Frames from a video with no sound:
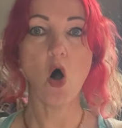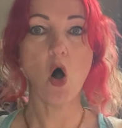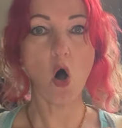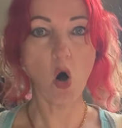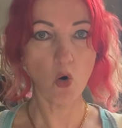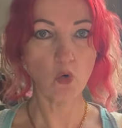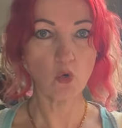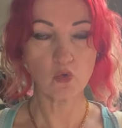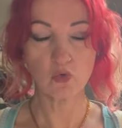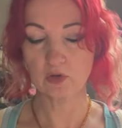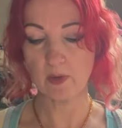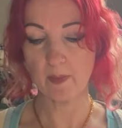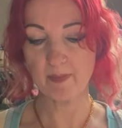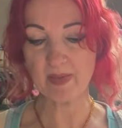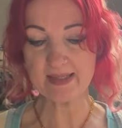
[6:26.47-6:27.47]
old
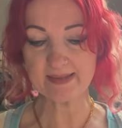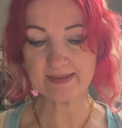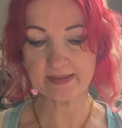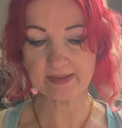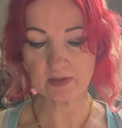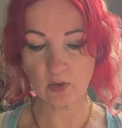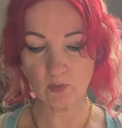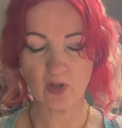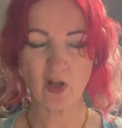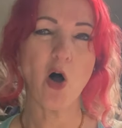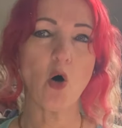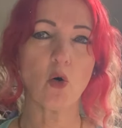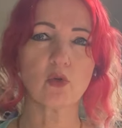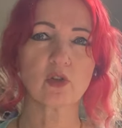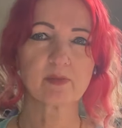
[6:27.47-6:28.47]
pieces, well,
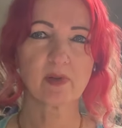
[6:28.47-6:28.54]
old,